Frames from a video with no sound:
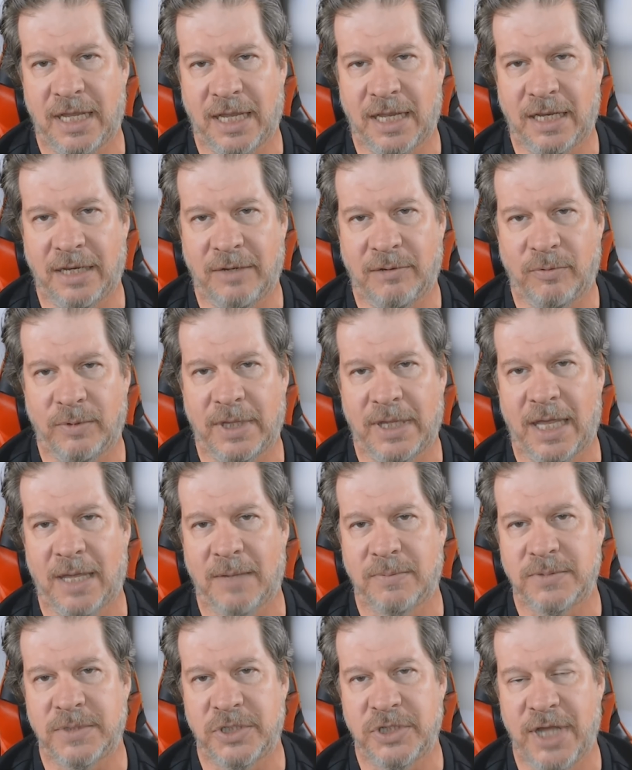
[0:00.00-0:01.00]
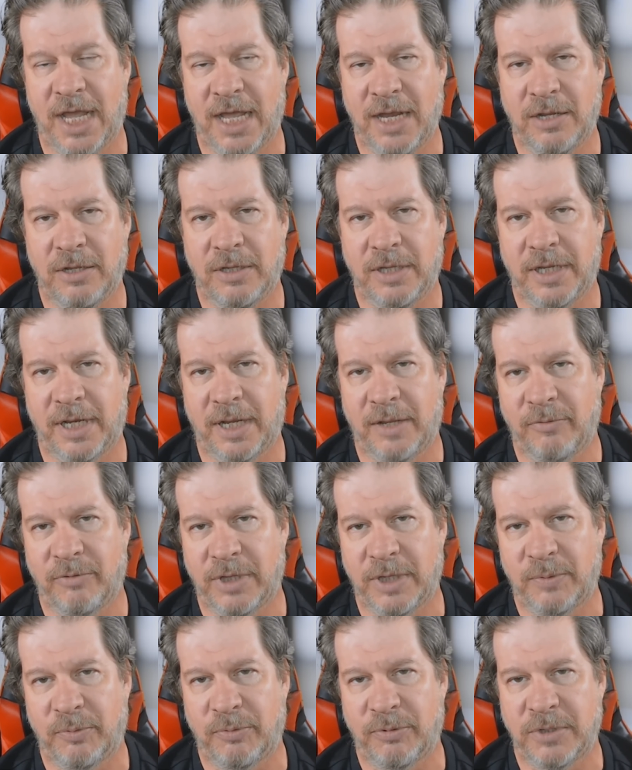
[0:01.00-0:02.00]
and it really helps the channel, and I
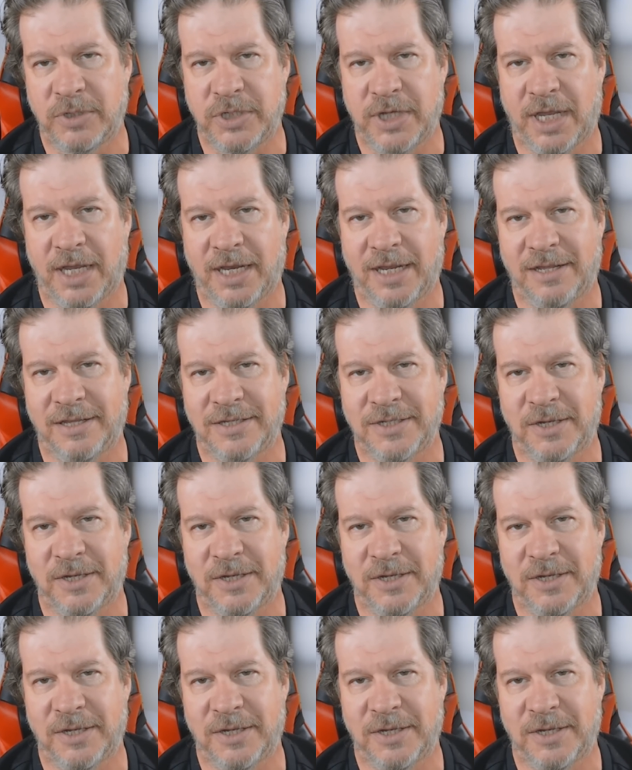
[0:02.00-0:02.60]
really appreciate it.